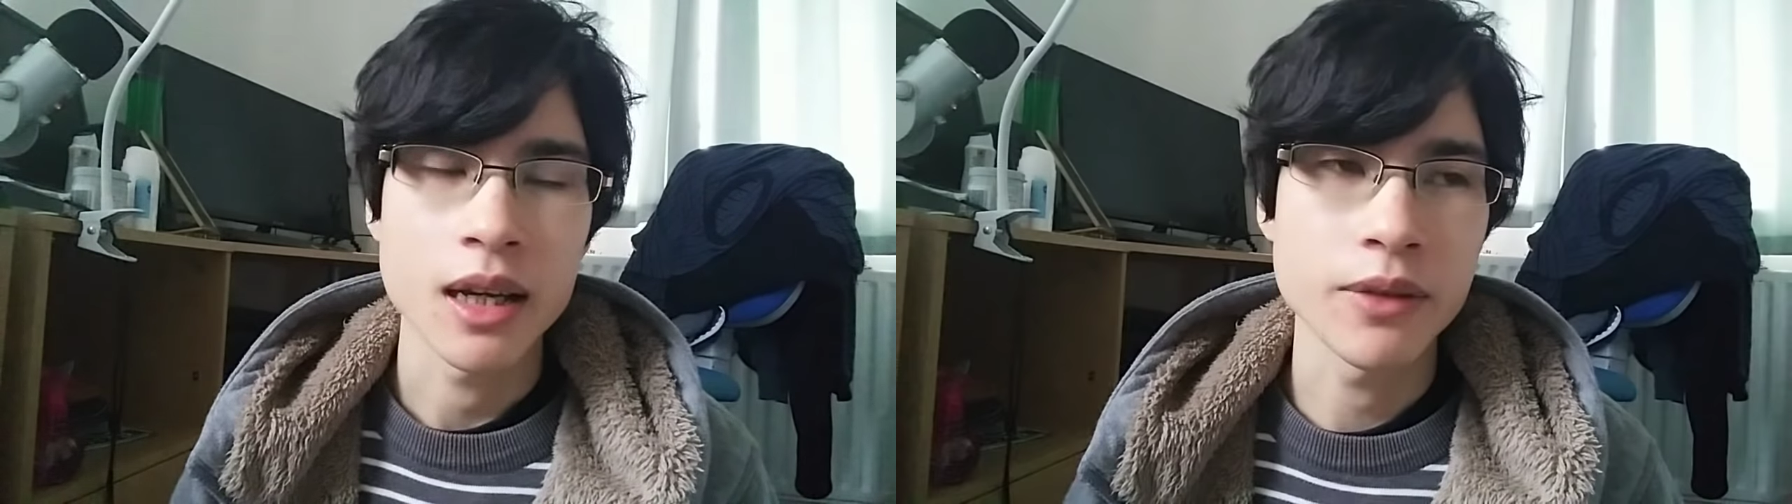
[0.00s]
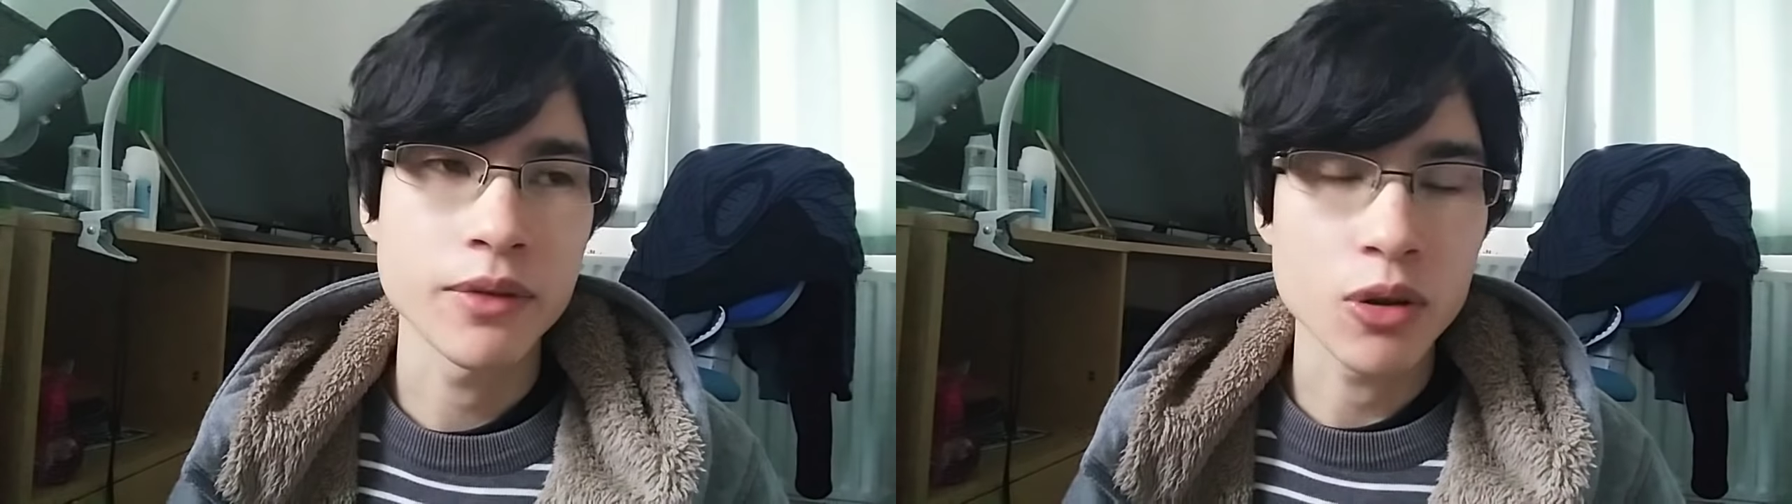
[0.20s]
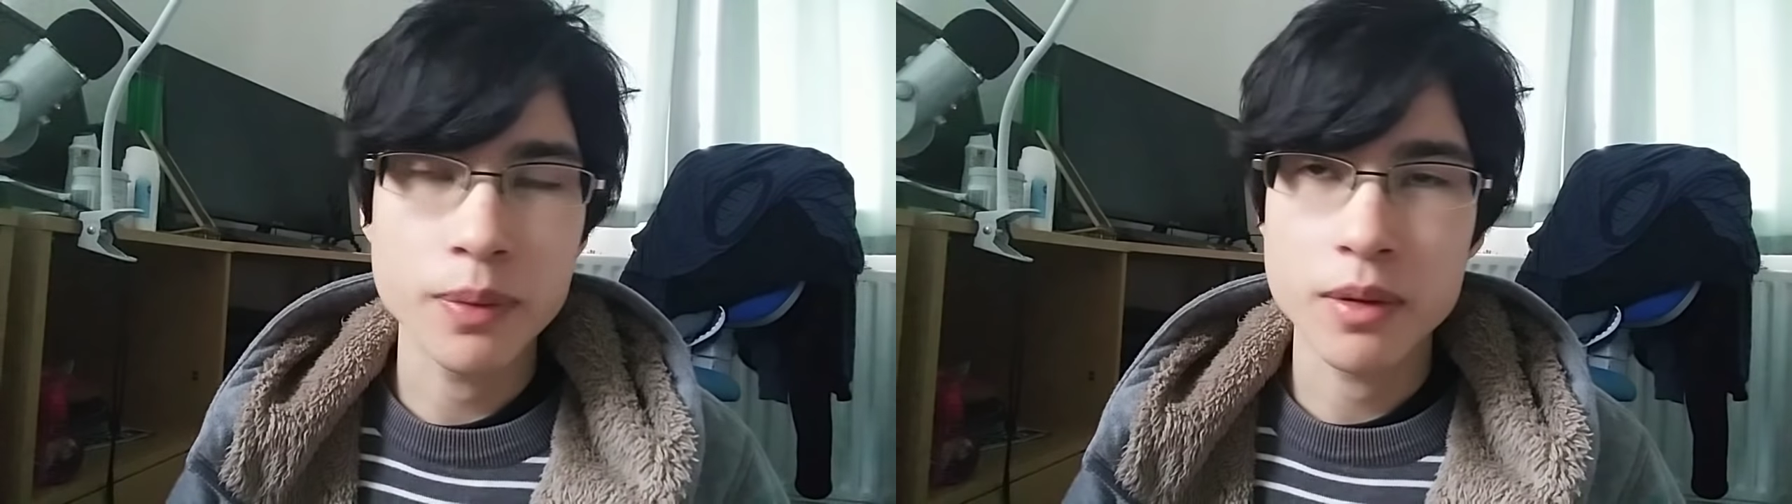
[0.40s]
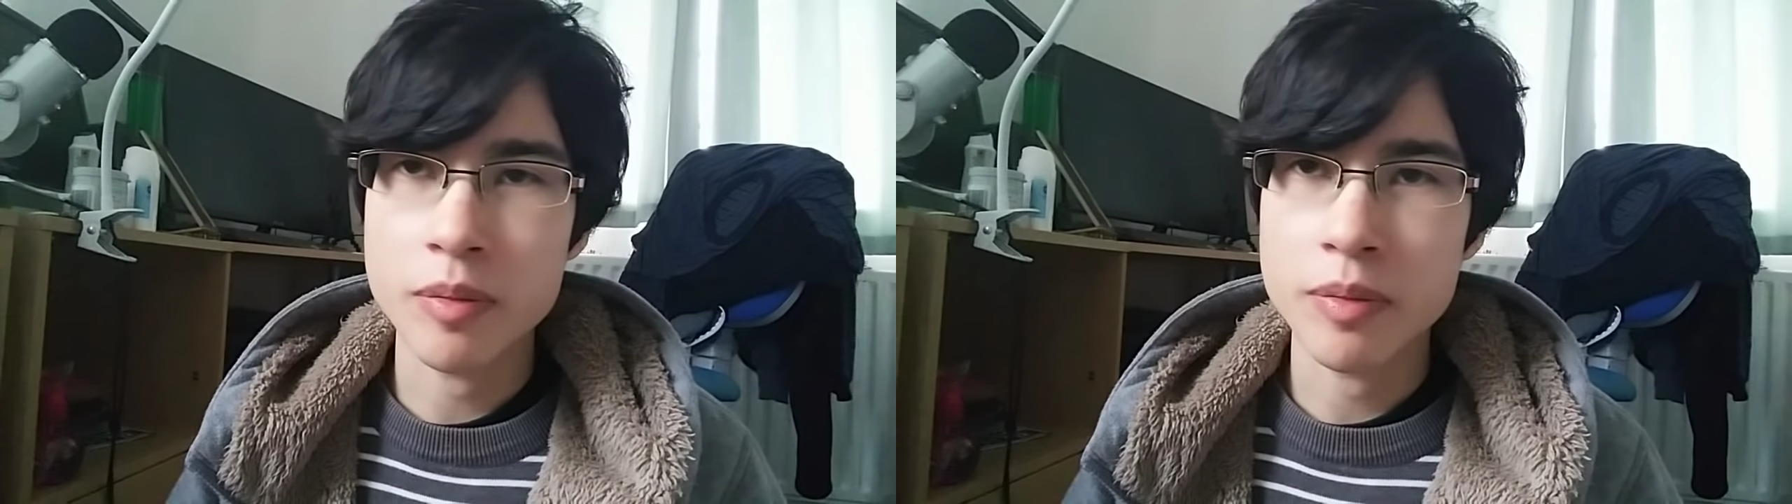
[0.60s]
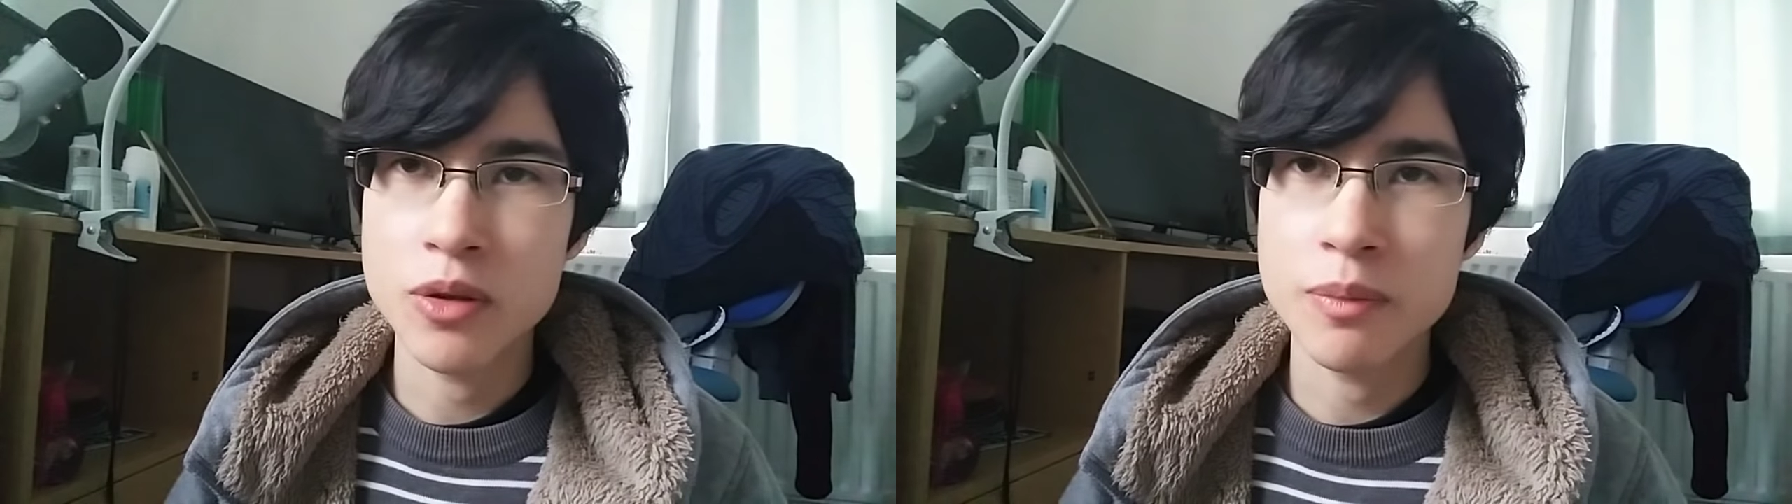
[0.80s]
I even opened
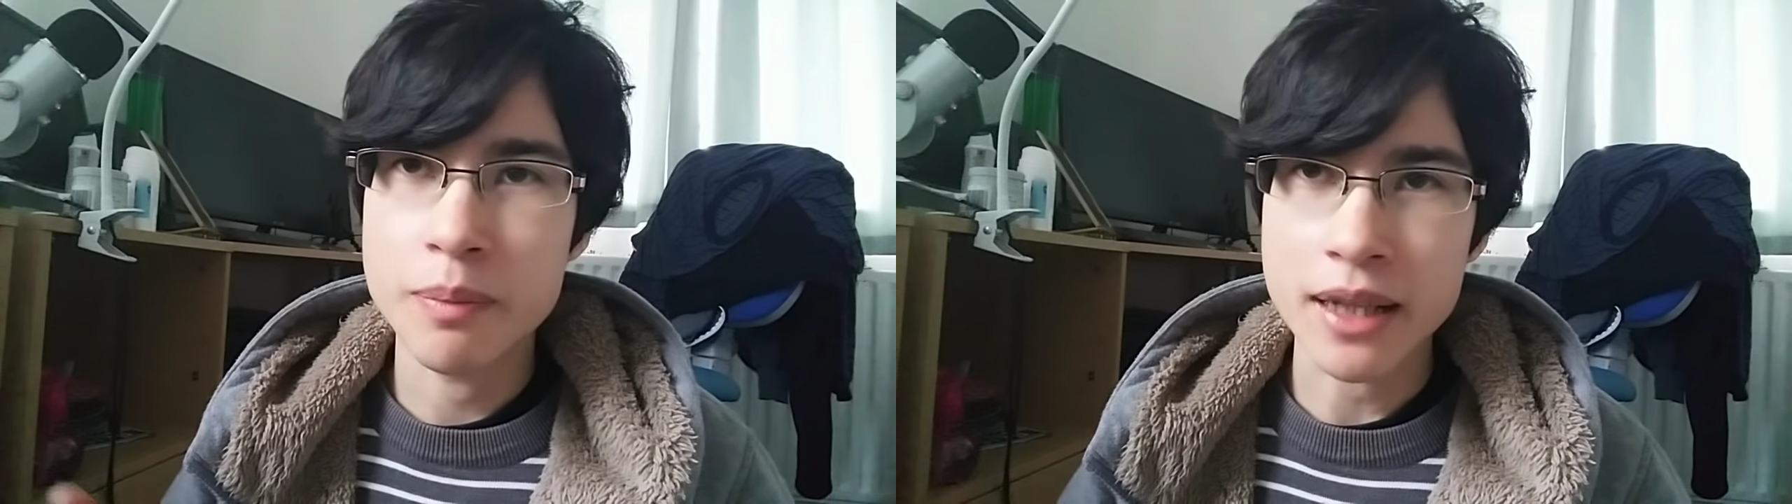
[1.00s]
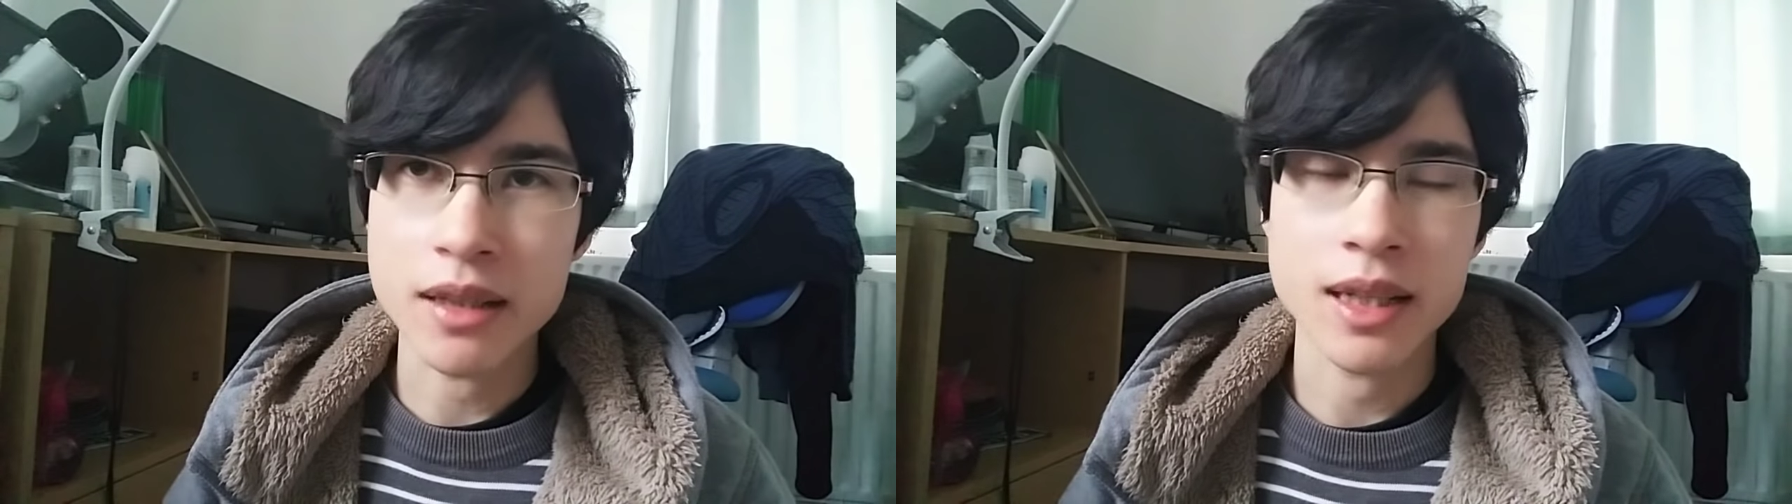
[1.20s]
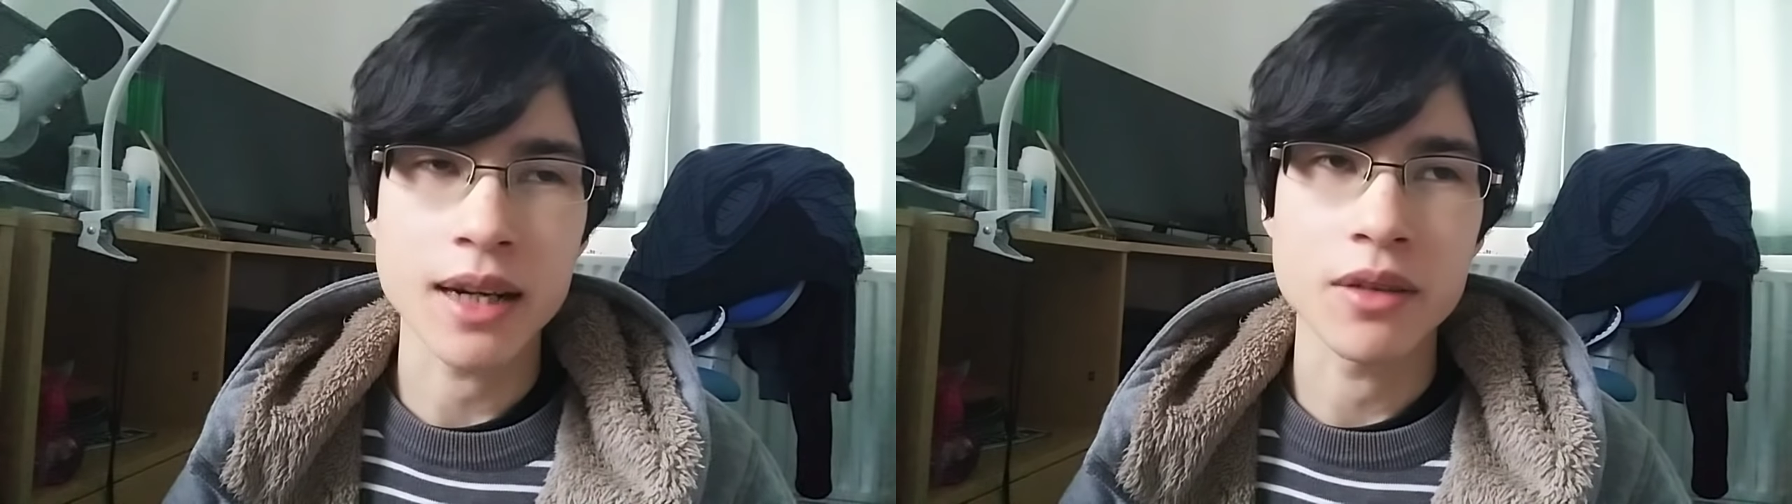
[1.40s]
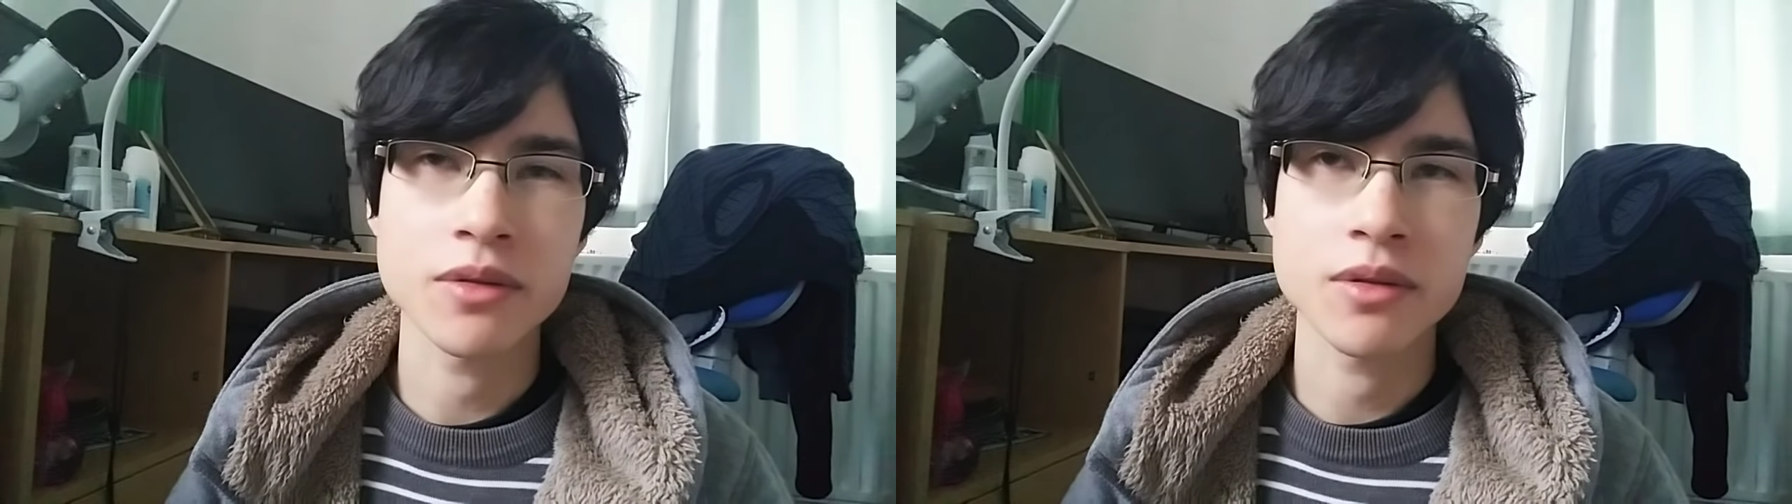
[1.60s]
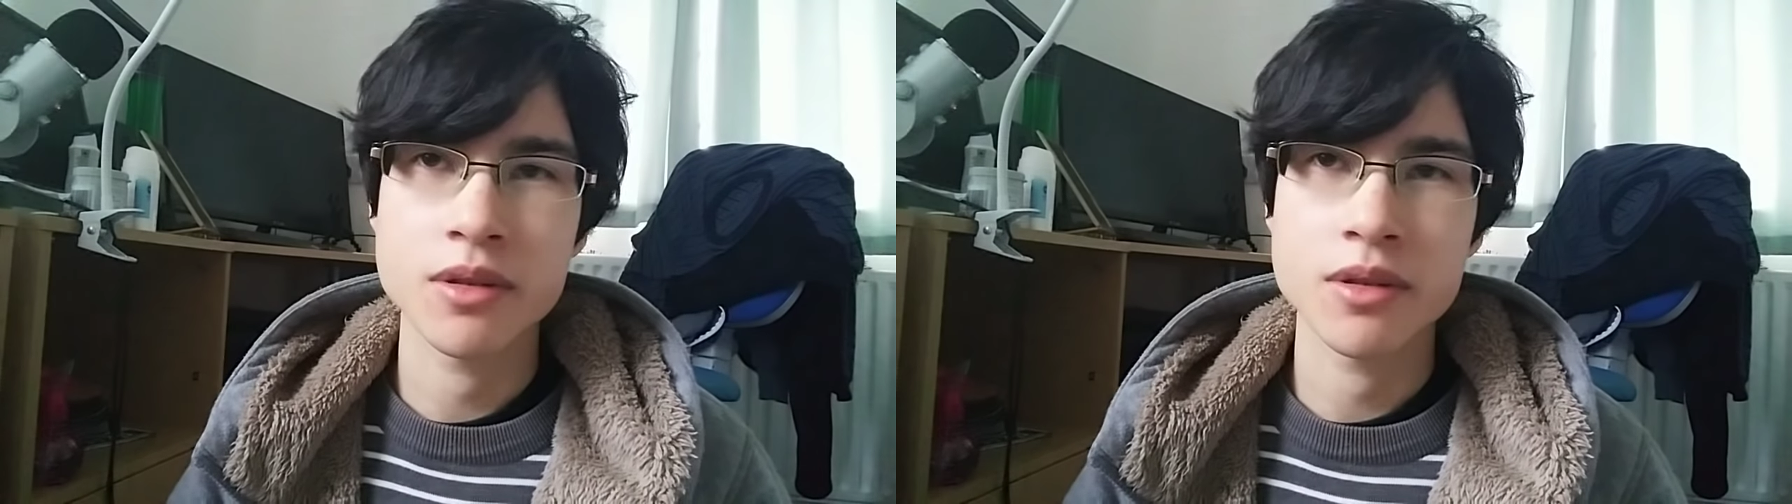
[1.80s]
up a new bank account